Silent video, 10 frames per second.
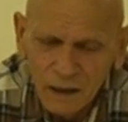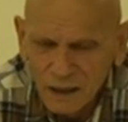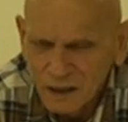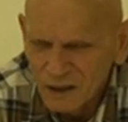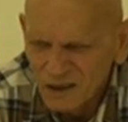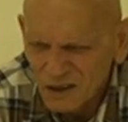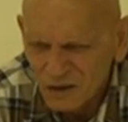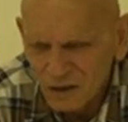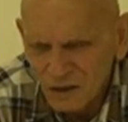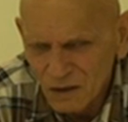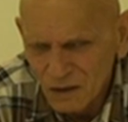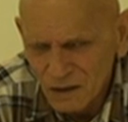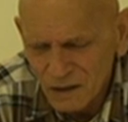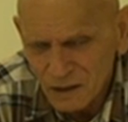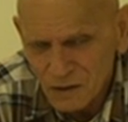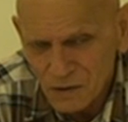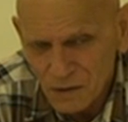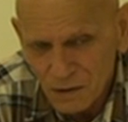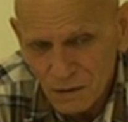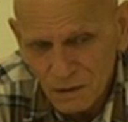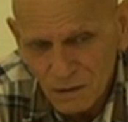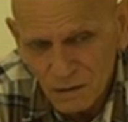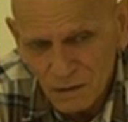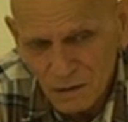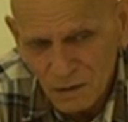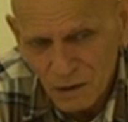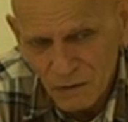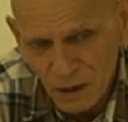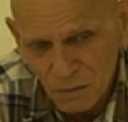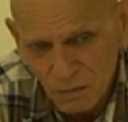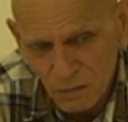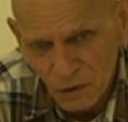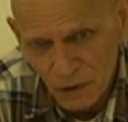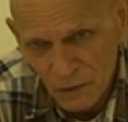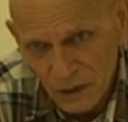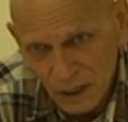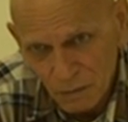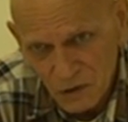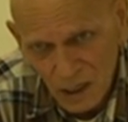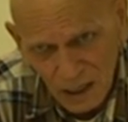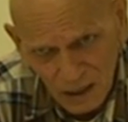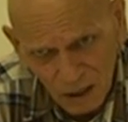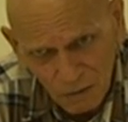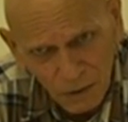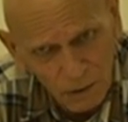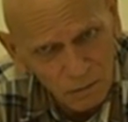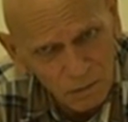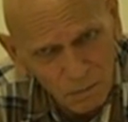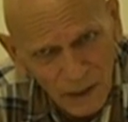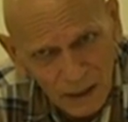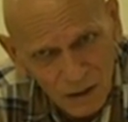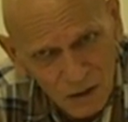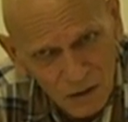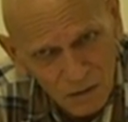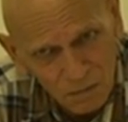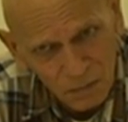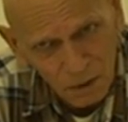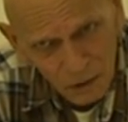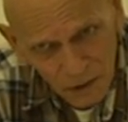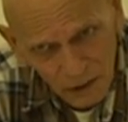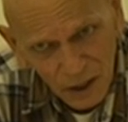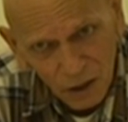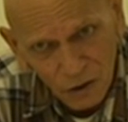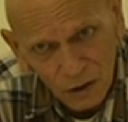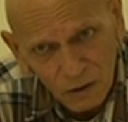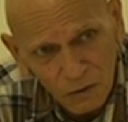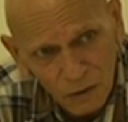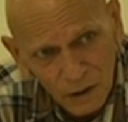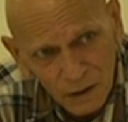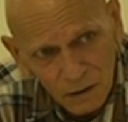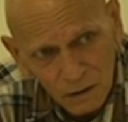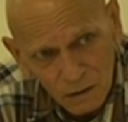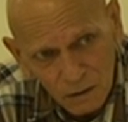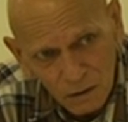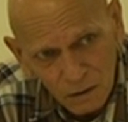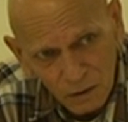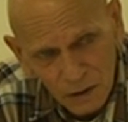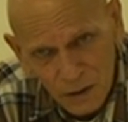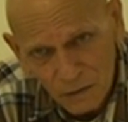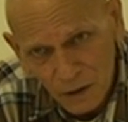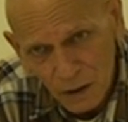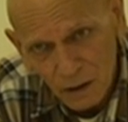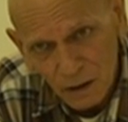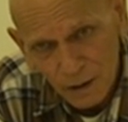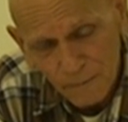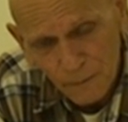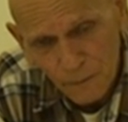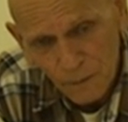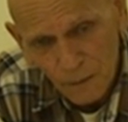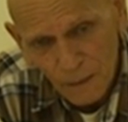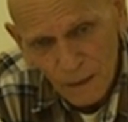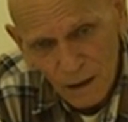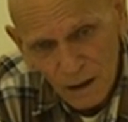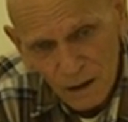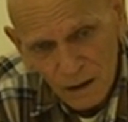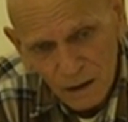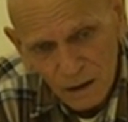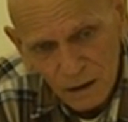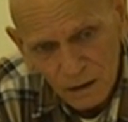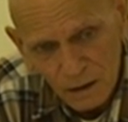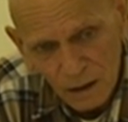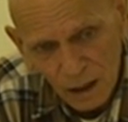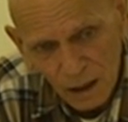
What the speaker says: And I thought, oh, if them bullymen come charging at people with batons, people could get hurt quite severely. And